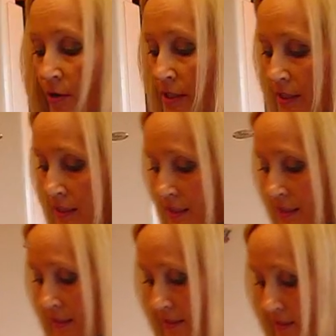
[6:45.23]
far as
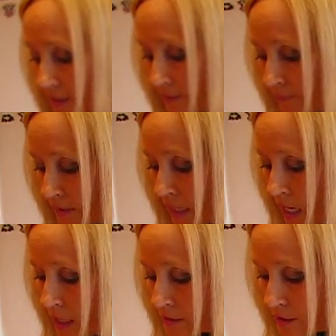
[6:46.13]
consistency.
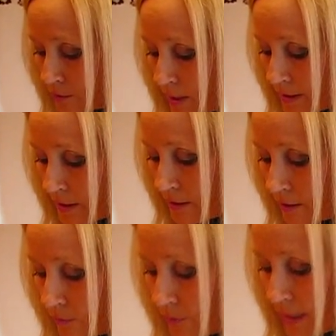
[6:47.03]
So right
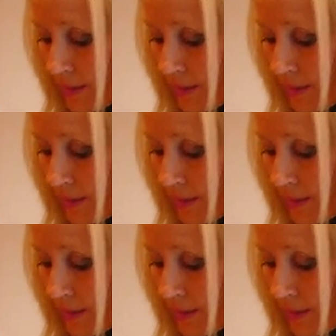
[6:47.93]
here we